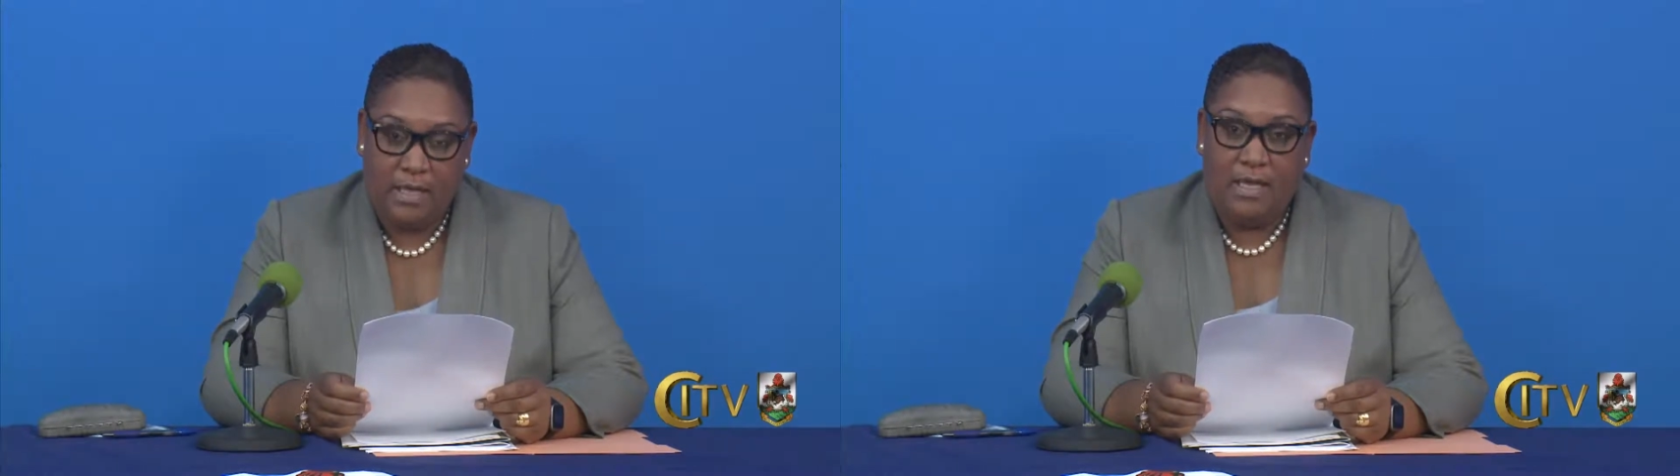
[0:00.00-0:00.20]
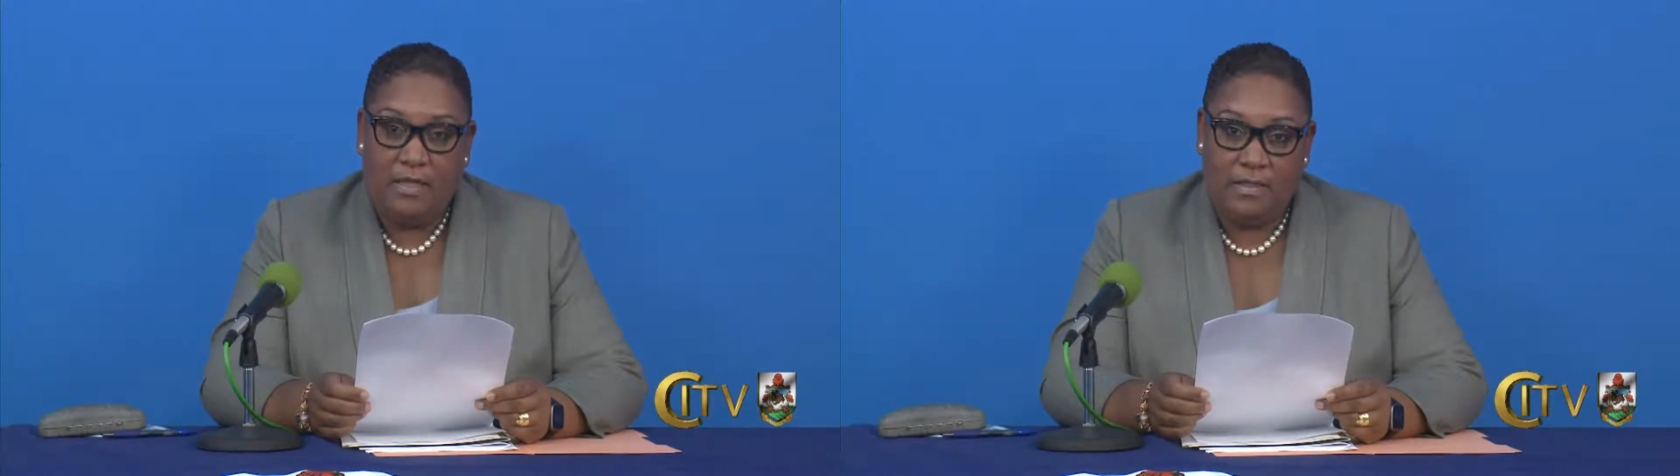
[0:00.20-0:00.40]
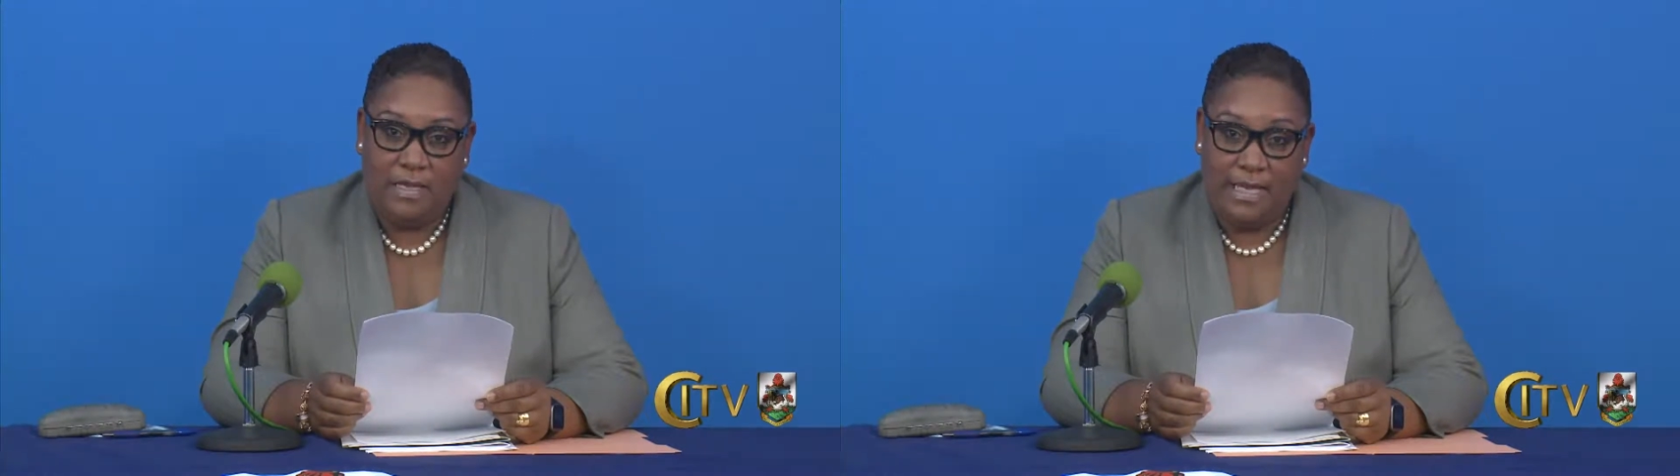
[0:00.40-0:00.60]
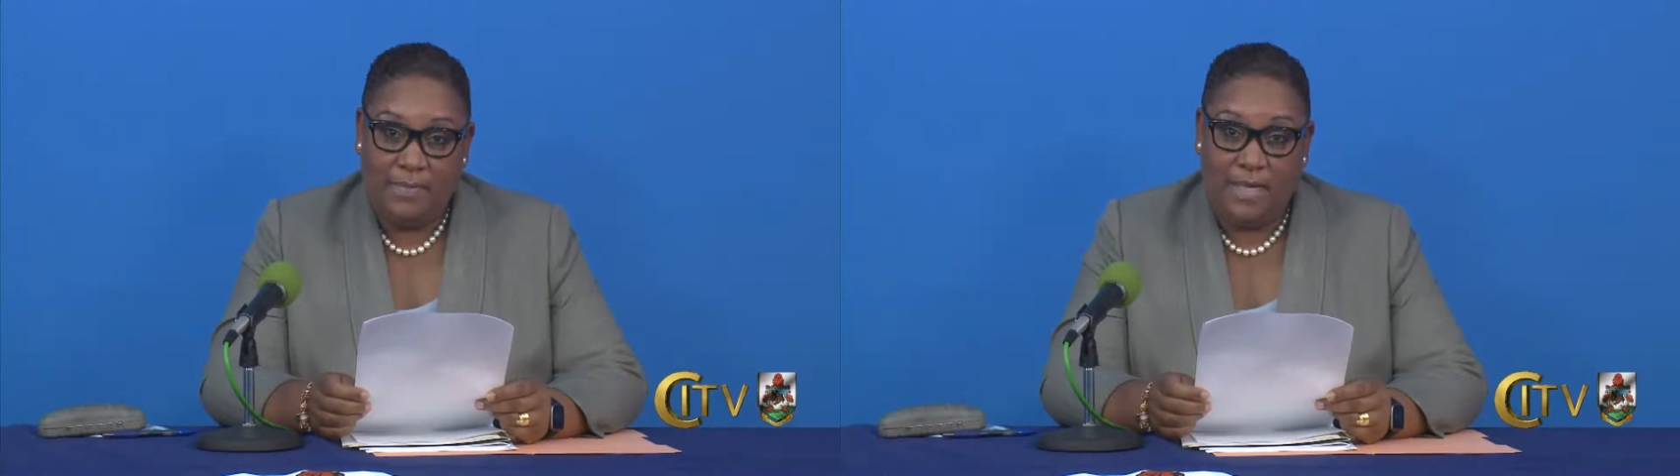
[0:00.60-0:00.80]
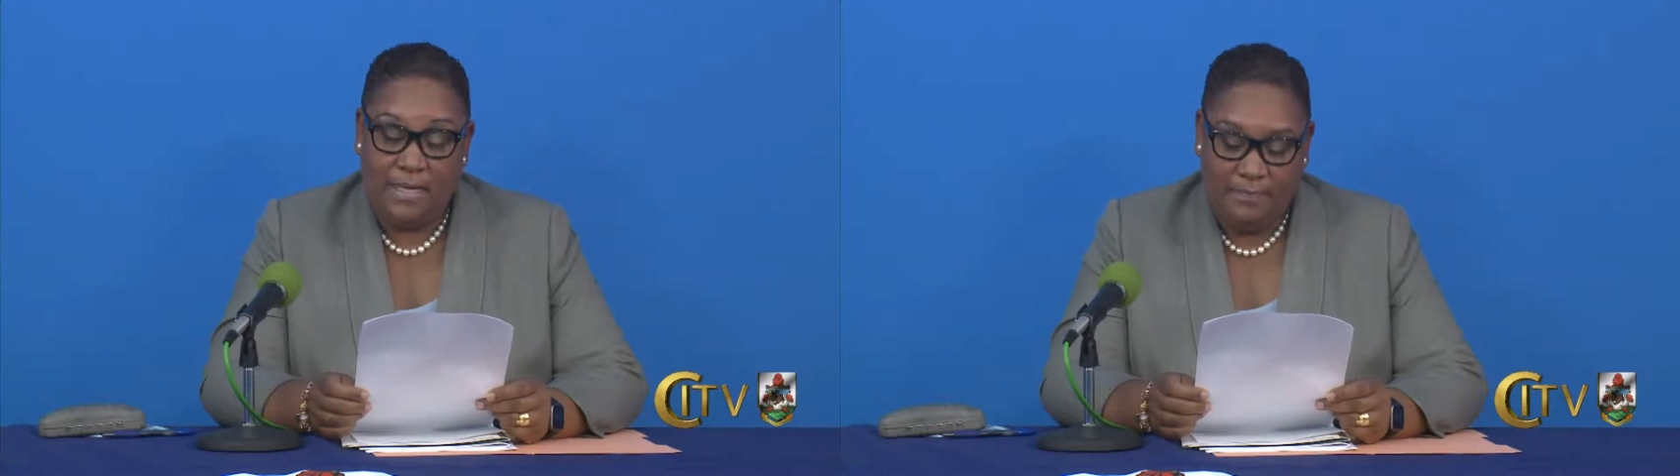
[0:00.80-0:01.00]
the
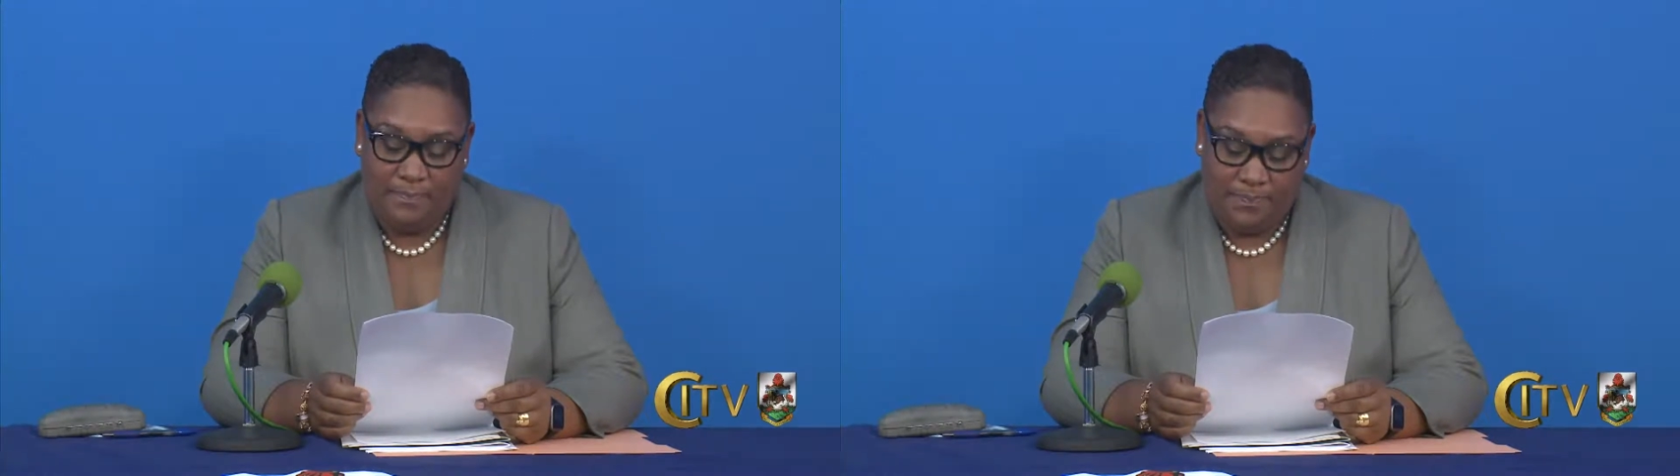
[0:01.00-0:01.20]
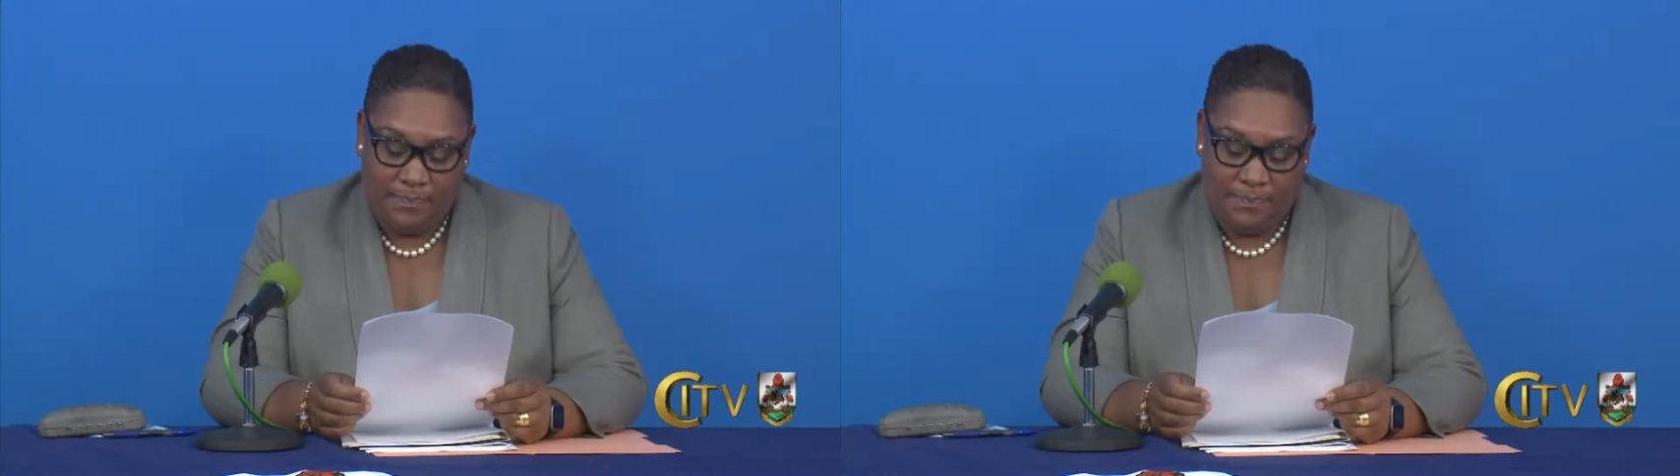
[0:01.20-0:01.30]
layman,